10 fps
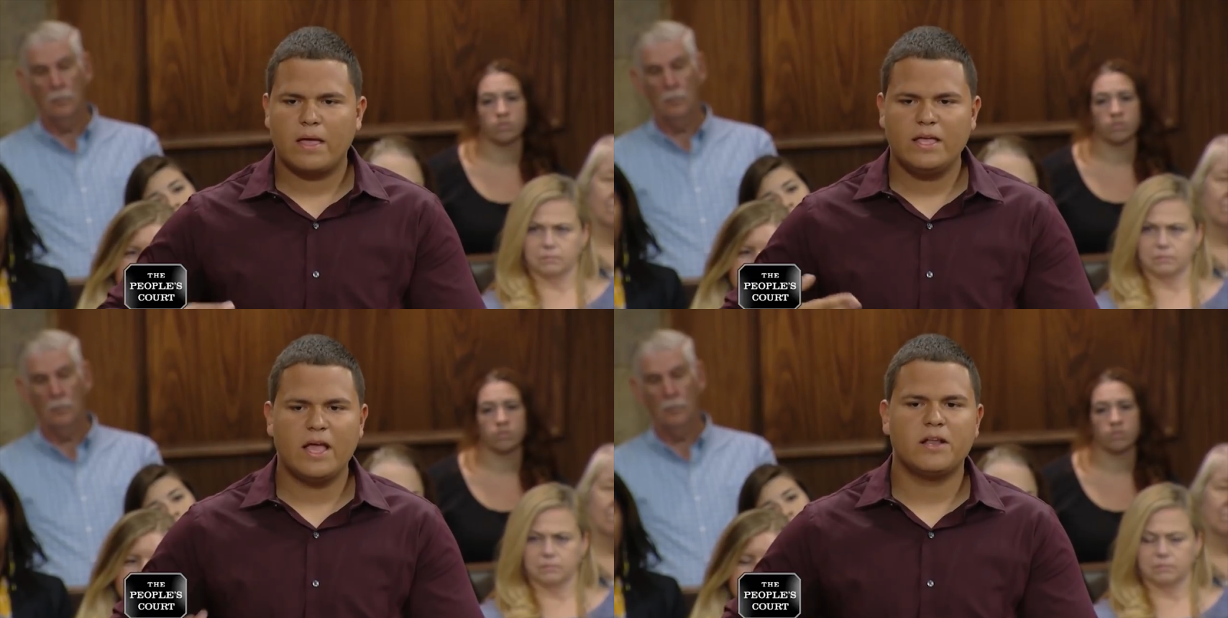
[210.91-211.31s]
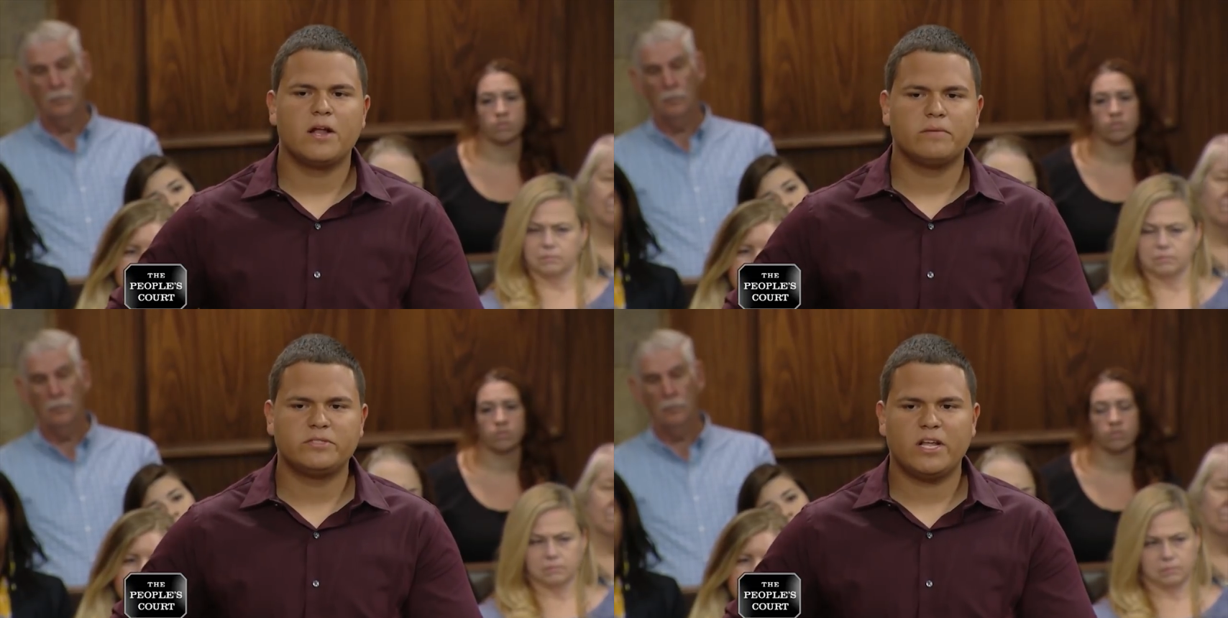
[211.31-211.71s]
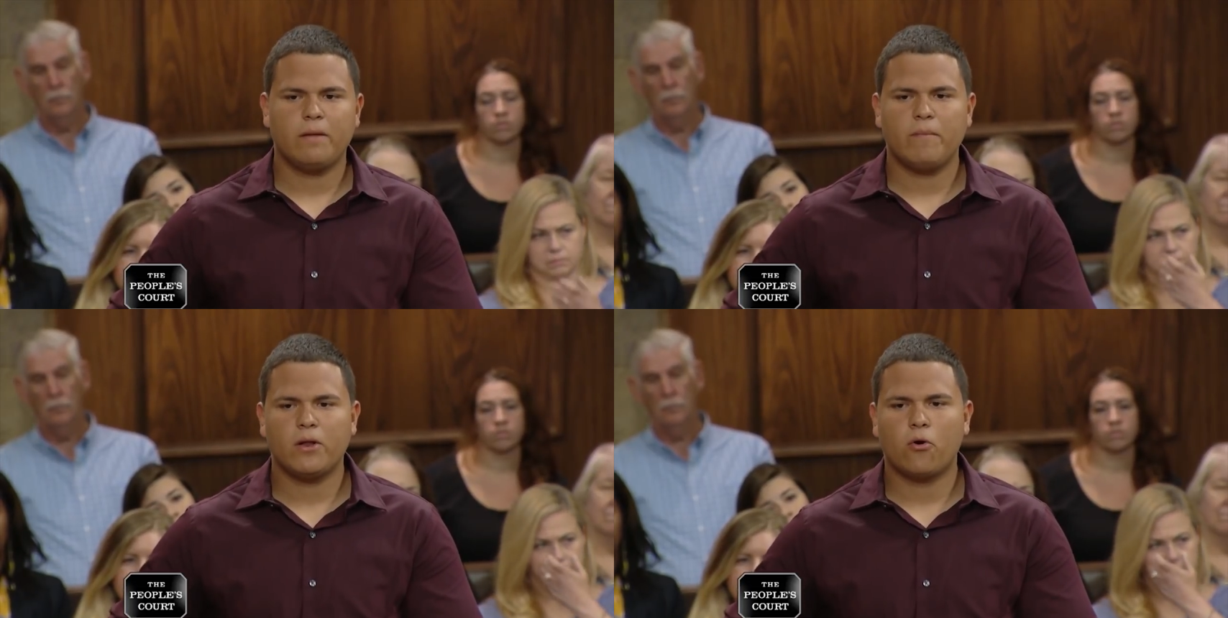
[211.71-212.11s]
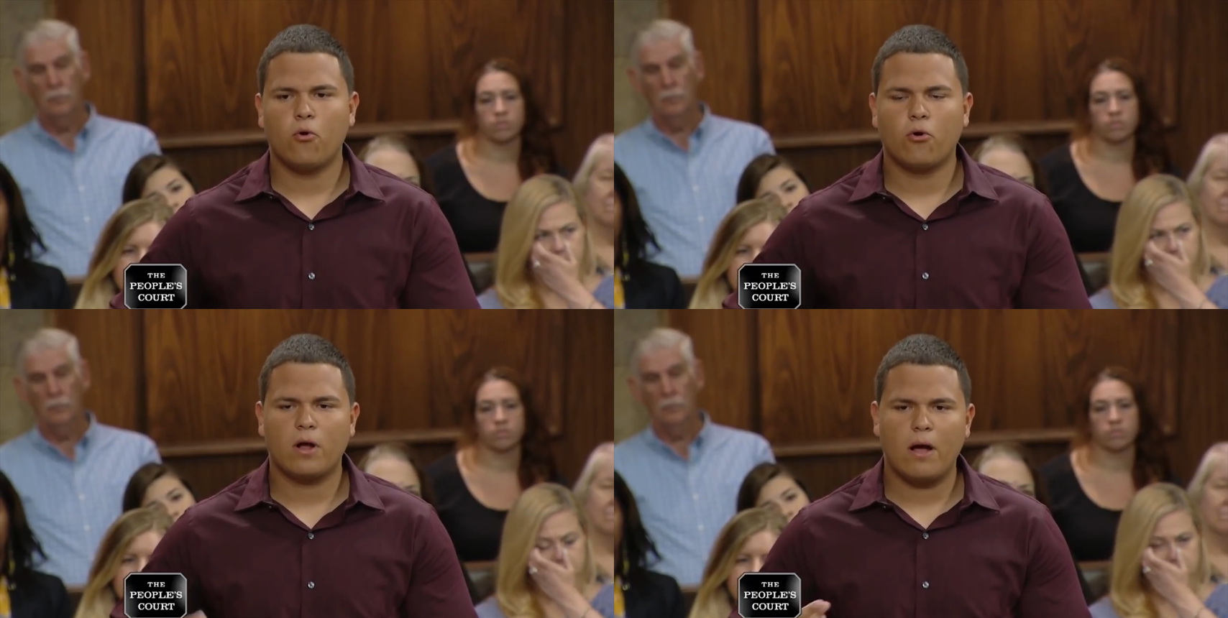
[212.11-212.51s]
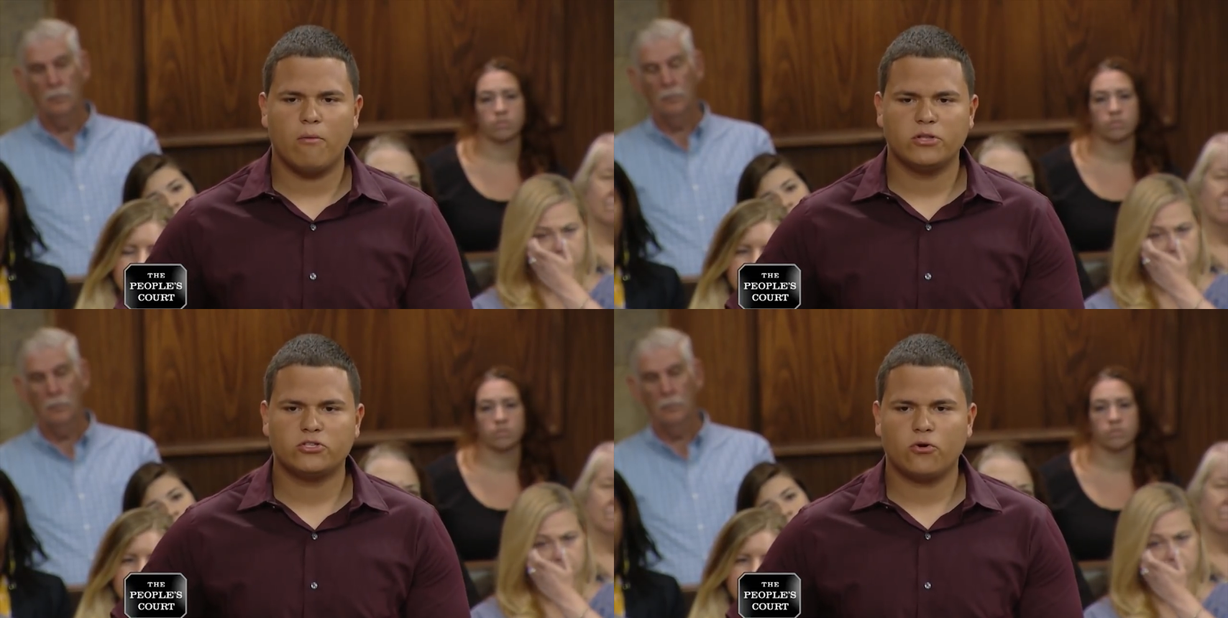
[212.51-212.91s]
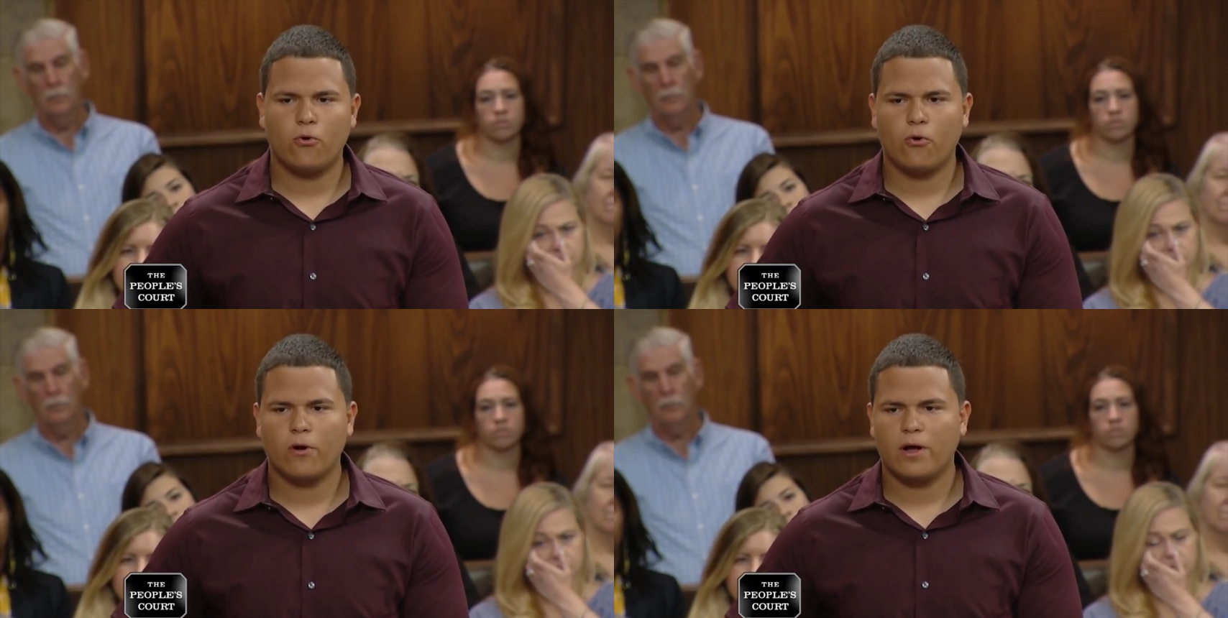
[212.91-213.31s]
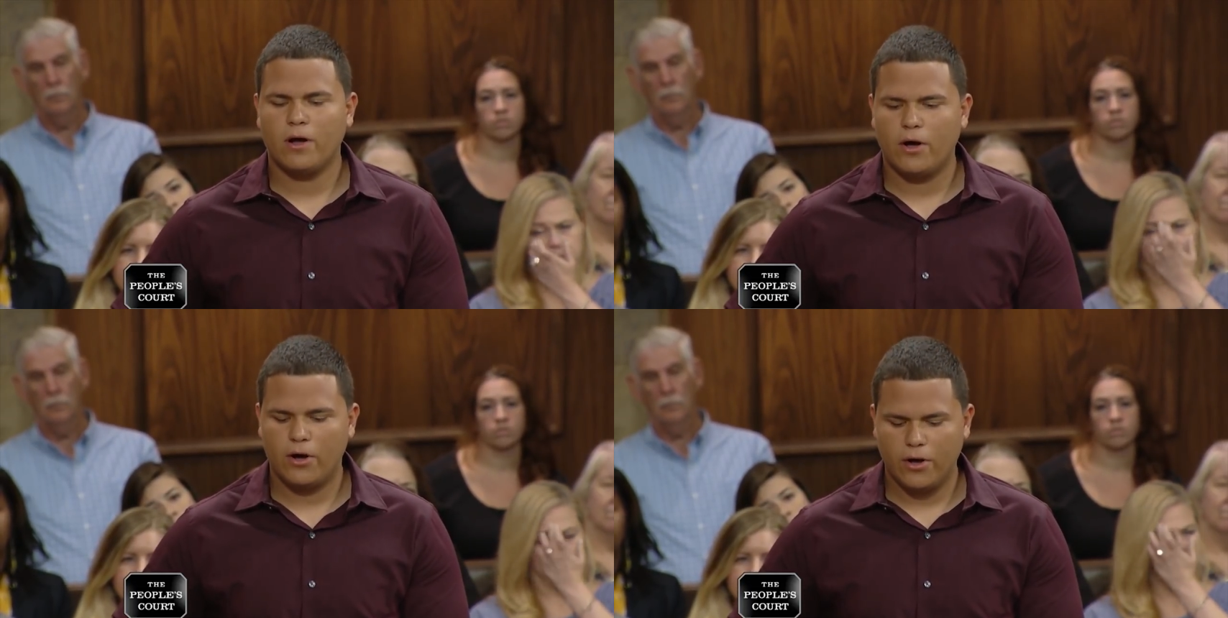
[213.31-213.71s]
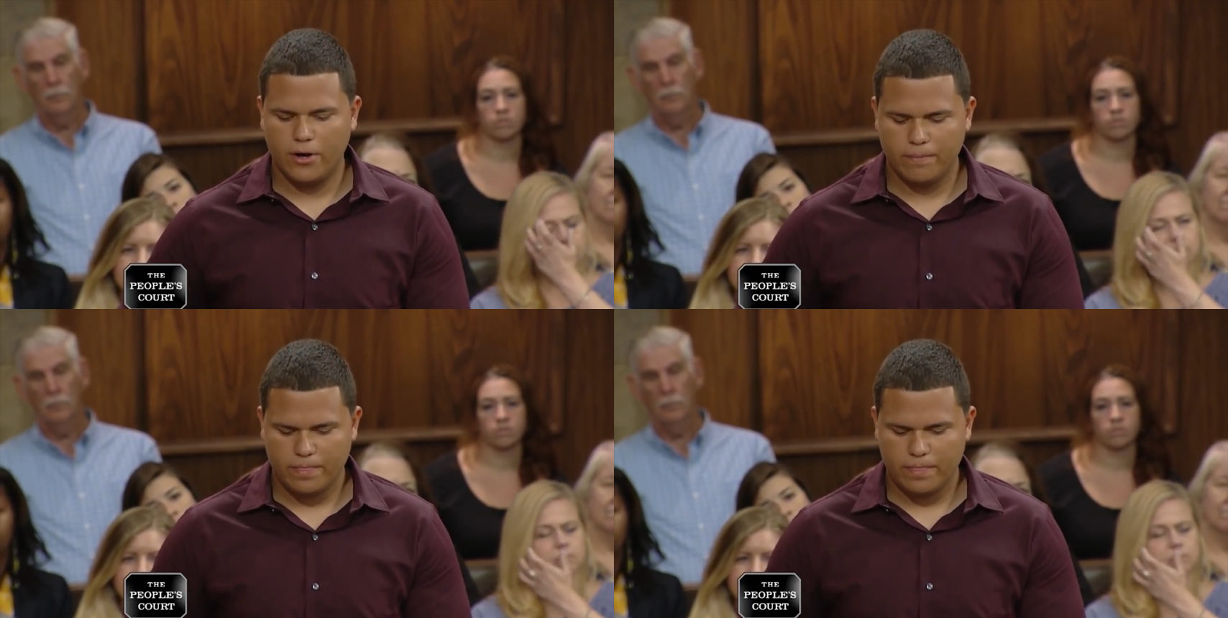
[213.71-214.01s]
Speaker 1: he ended up sending me to court. I went to court. Um,